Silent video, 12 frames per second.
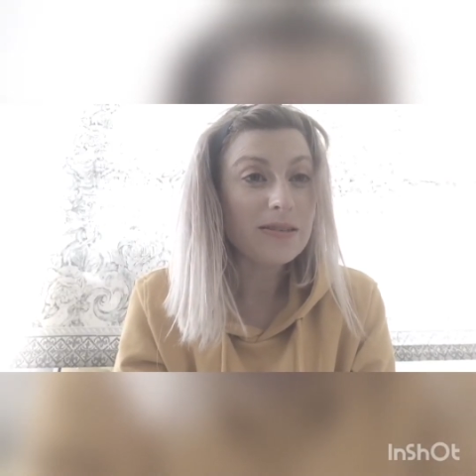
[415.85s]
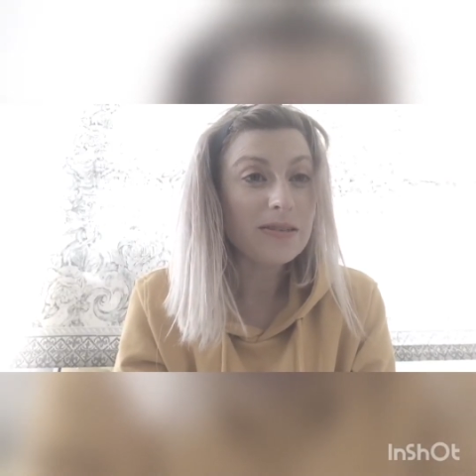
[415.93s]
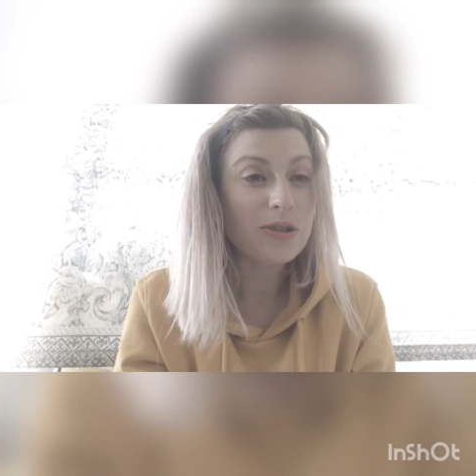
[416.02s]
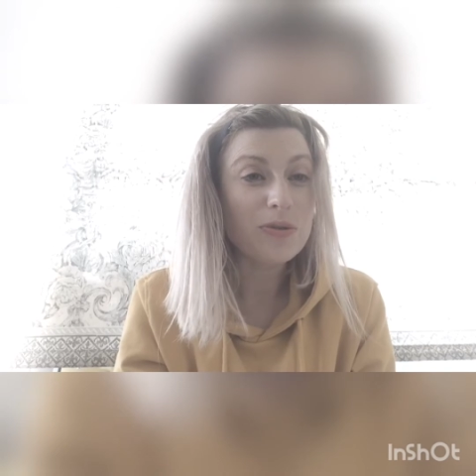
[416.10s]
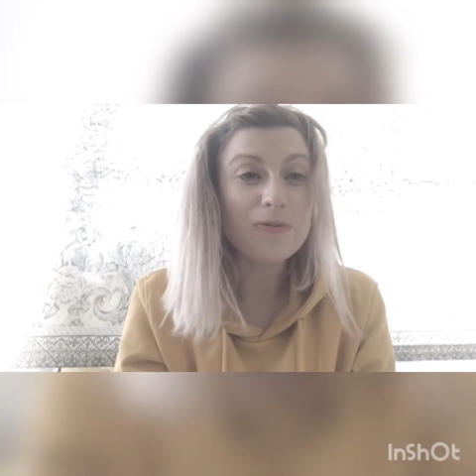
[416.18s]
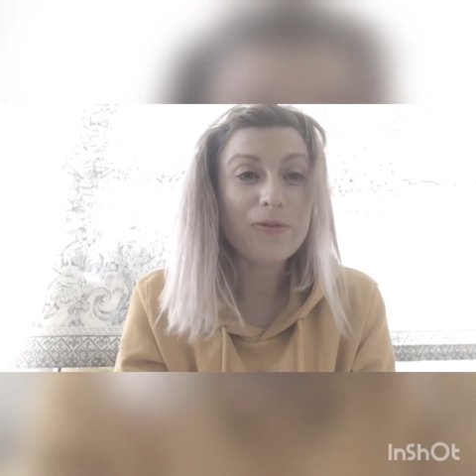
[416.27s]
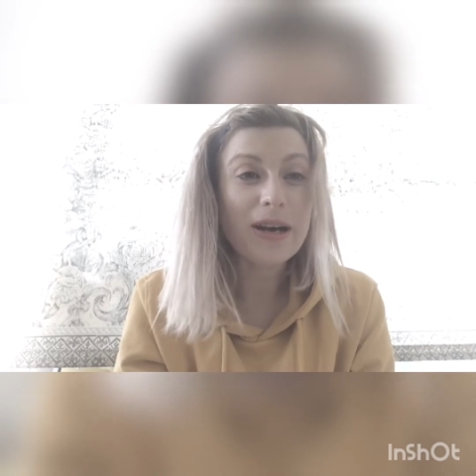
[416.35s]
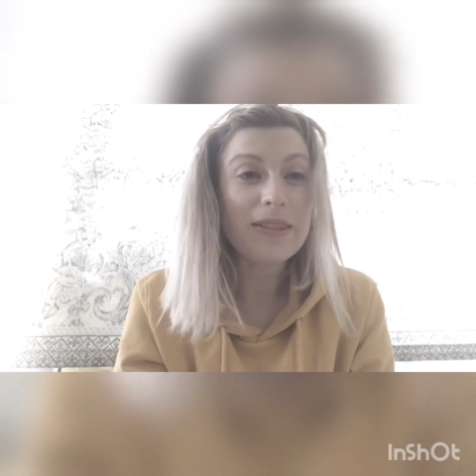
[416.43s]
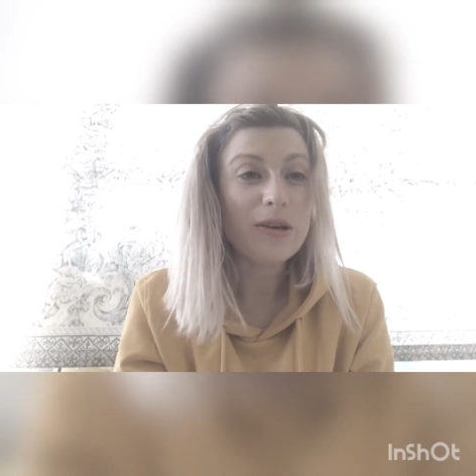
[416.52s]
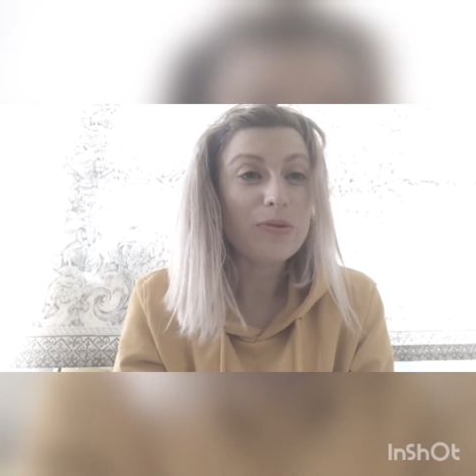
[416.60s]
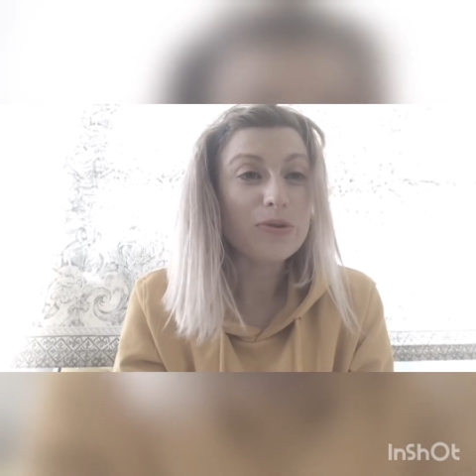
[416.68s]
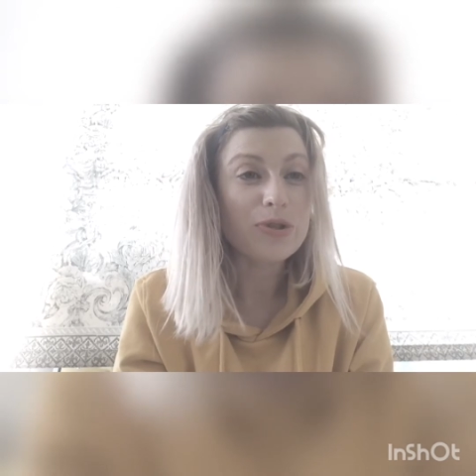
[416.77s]
You'll find
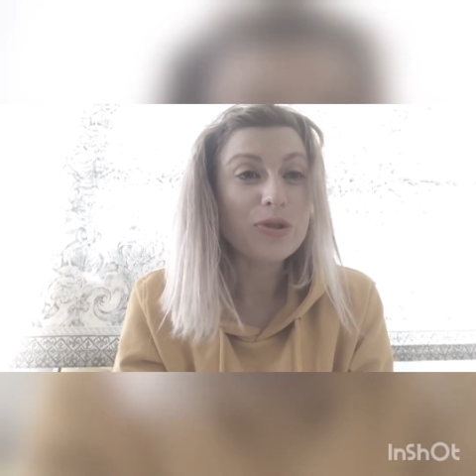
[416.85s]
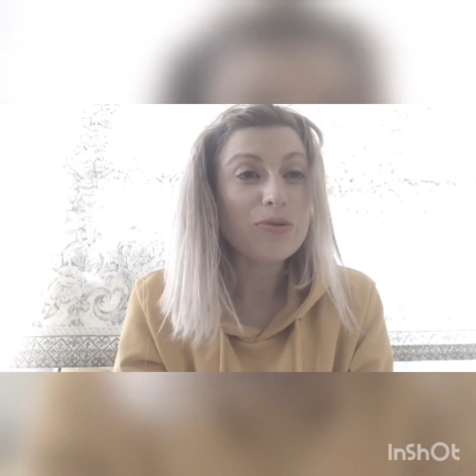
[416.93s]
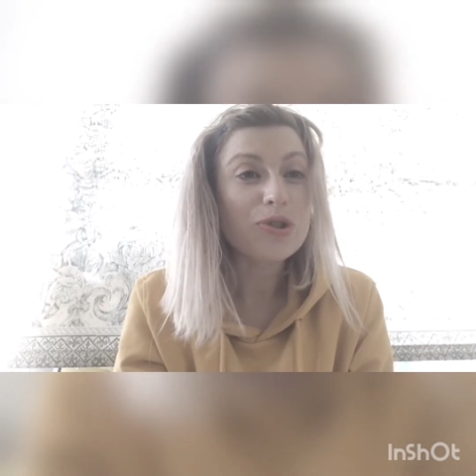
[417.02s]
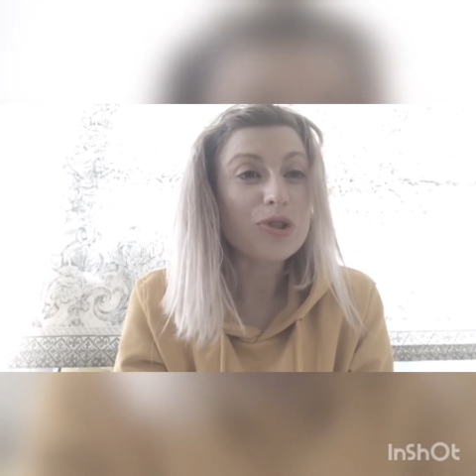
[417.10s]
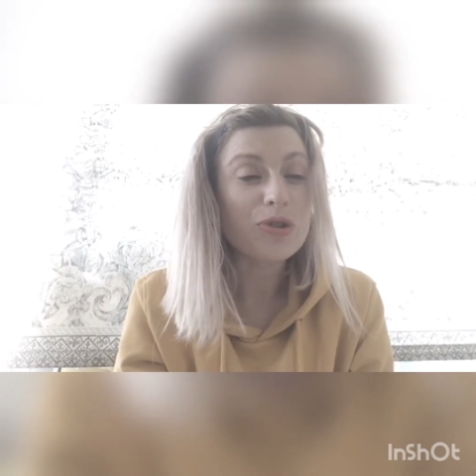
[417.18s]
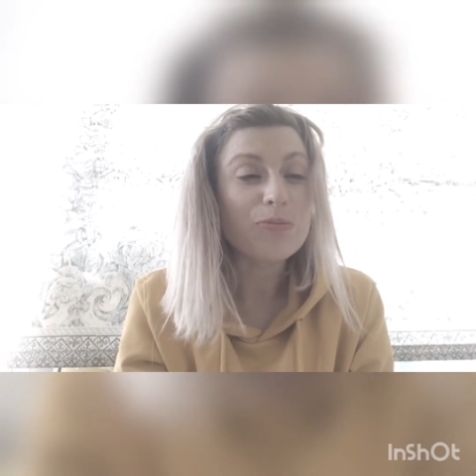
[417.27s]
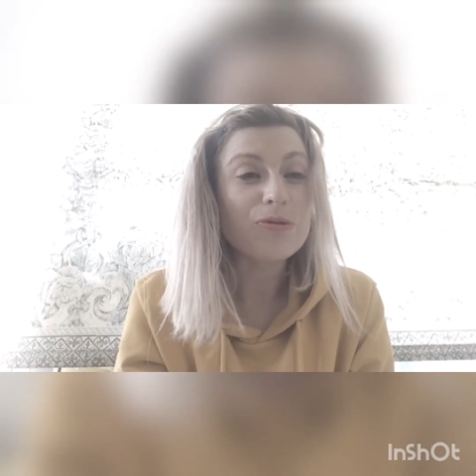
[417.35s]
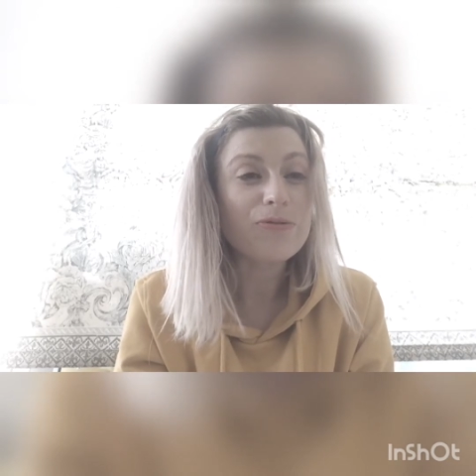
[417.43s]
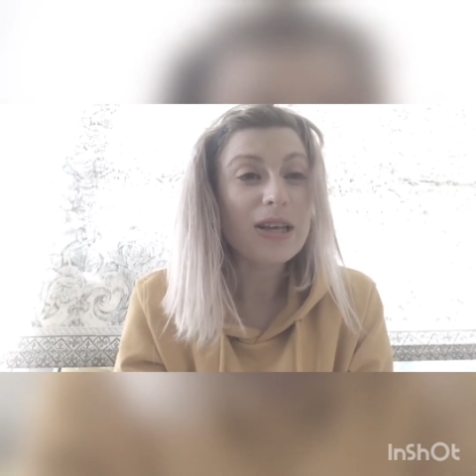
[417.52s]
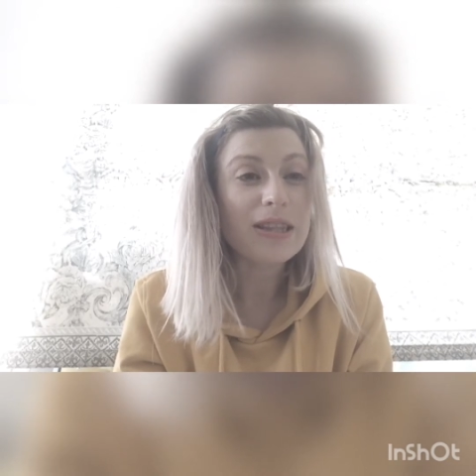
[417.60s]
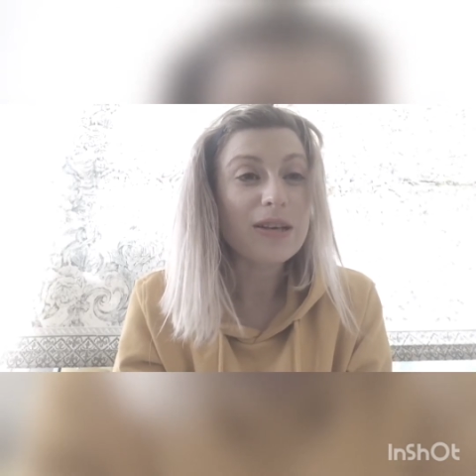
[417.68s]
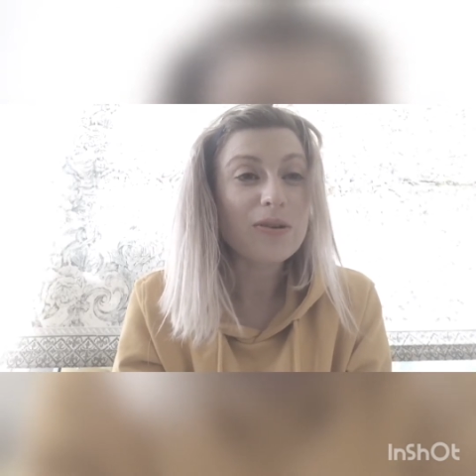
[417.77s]
that on YouTube. You'll
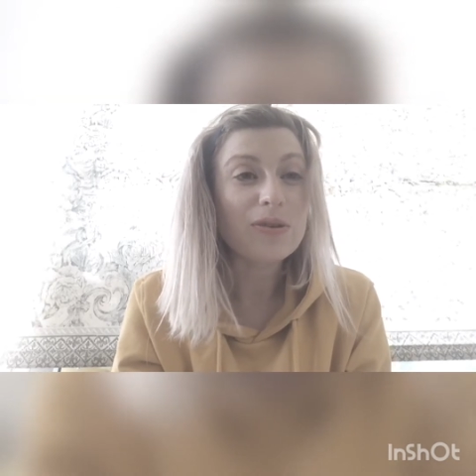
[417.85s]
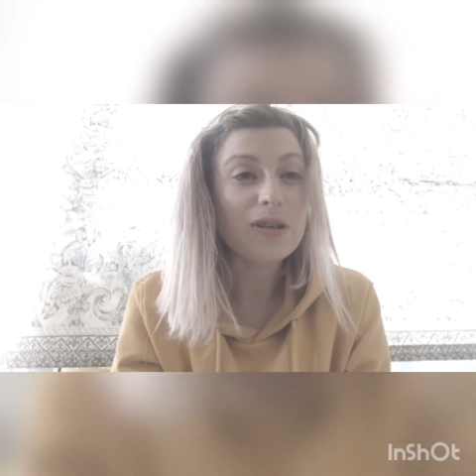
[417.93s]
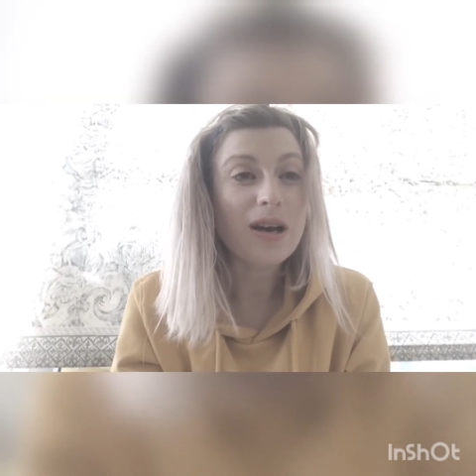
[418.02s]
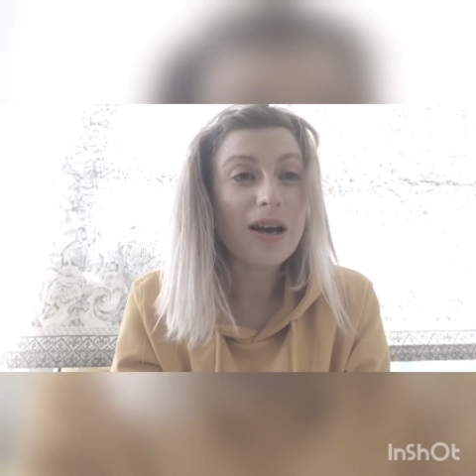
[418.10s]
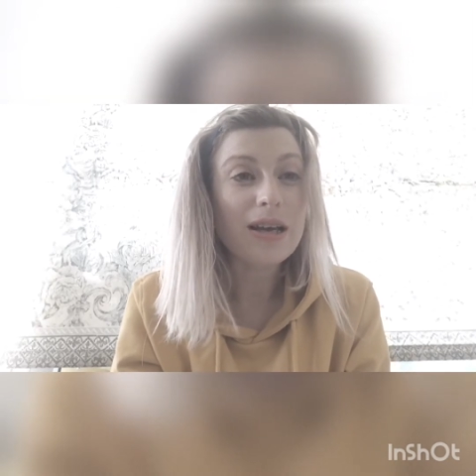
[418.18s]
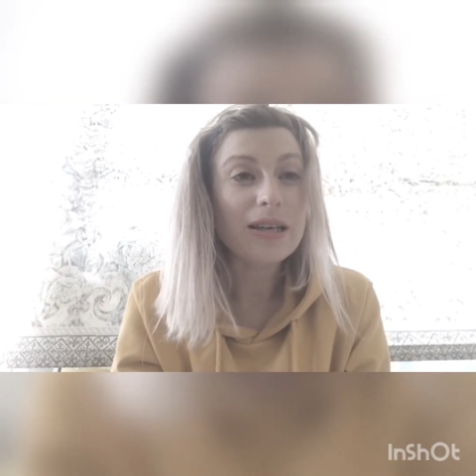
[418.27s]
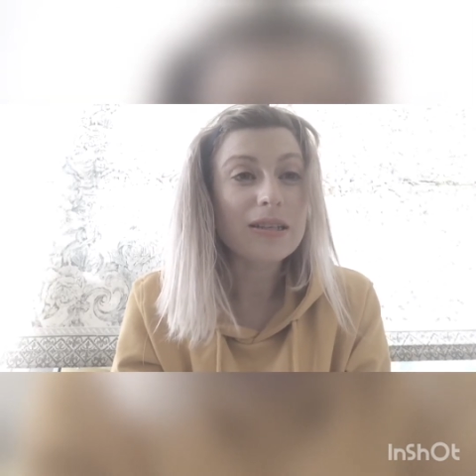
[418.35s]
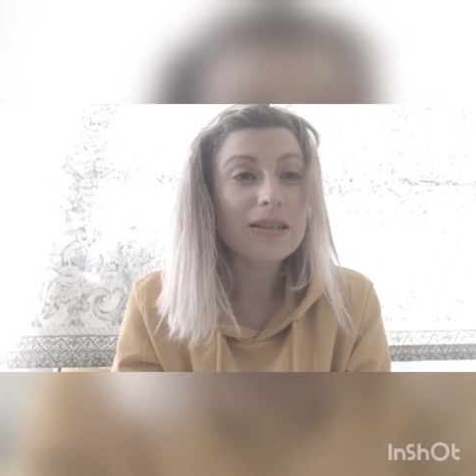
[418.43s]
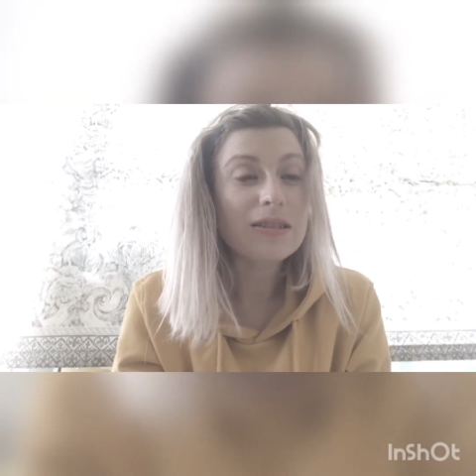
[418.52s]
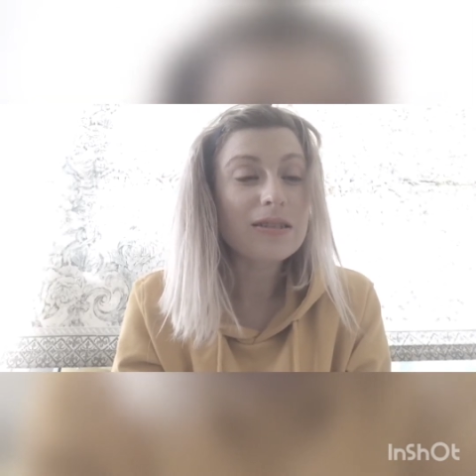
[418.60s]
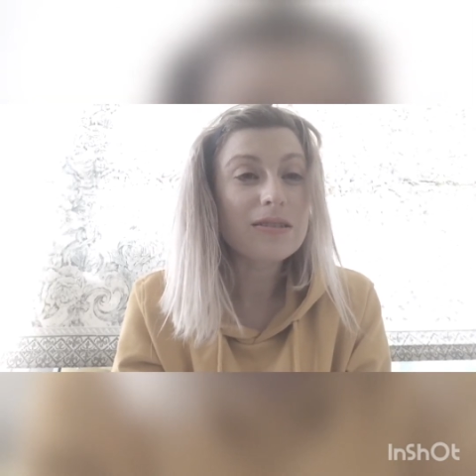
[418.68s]
find that online.